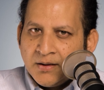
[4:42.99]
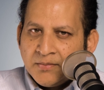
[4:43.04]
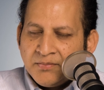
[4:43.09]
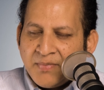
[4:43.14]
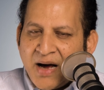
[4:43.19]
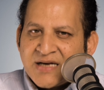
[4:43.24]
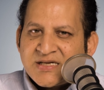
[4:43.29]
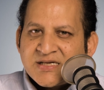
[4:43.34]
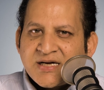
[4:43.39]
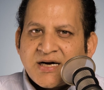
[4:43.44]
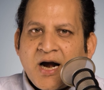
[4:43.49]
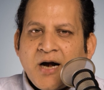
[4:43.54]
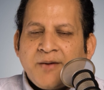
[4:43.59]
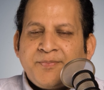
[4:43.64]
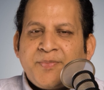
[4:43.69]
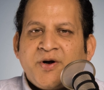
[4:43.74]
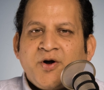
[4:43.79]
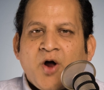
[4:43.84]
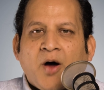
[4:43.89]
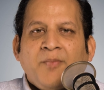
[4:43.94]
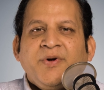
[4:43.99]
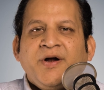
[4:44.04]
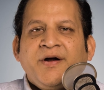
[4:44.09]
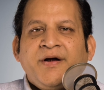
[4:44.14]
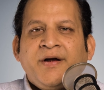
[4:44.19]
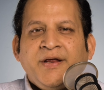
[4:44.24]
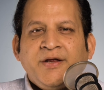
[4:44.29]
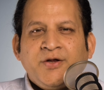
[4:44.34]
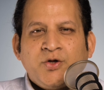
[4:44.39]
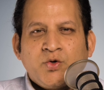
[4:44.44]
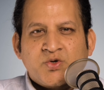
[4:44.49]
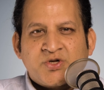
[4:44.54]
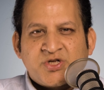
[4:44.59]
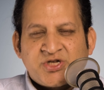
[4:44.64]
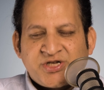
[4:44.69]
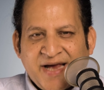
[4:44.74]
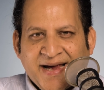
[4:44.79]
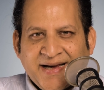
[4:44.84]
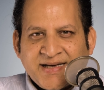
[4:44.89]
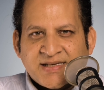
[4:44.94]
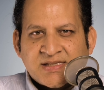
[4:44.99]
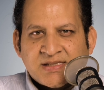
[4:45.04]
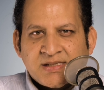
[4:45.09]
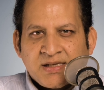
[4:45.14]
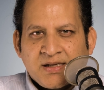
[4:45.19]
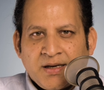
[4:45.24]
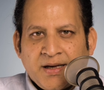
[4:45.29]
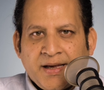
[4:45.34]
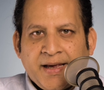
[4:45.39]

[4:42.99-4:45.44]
Mastercard predominantly used checks,